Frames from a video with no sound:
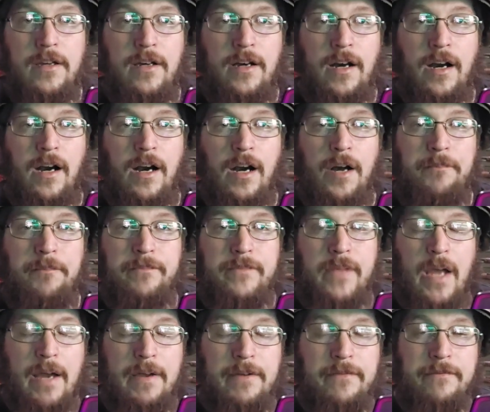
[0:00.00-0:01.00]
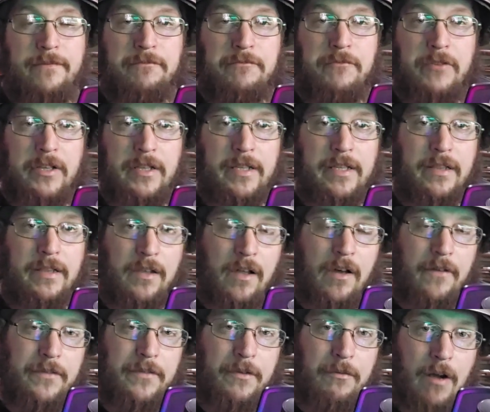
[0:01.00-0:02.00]
I really
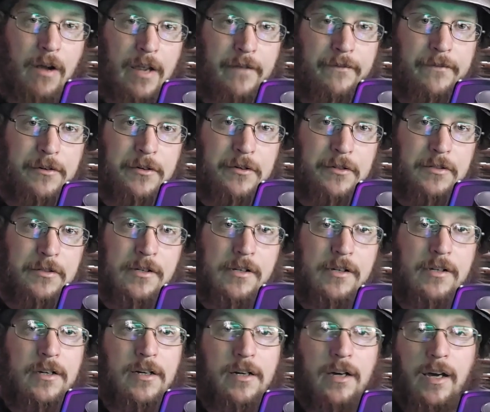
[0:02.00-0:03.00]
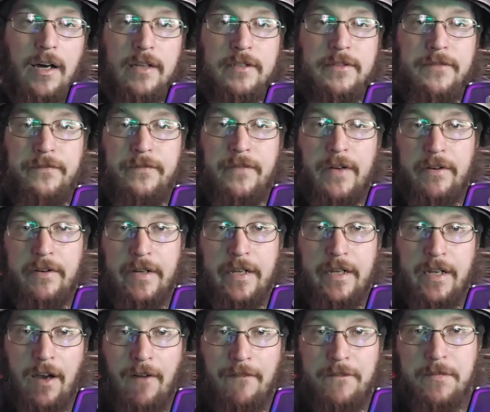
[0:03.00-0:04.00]
love the rifle. It's very
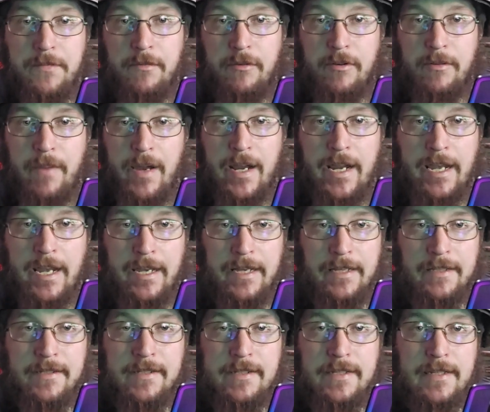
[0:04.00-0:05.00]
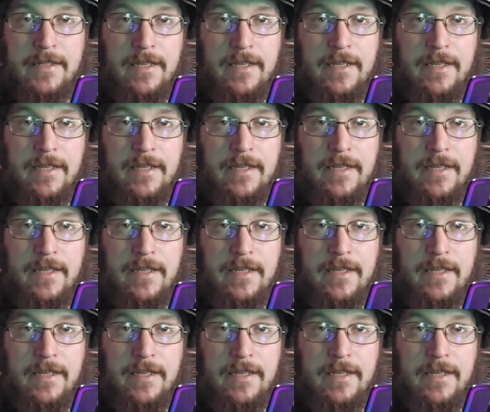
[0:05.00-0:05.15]
comfortable in my hands,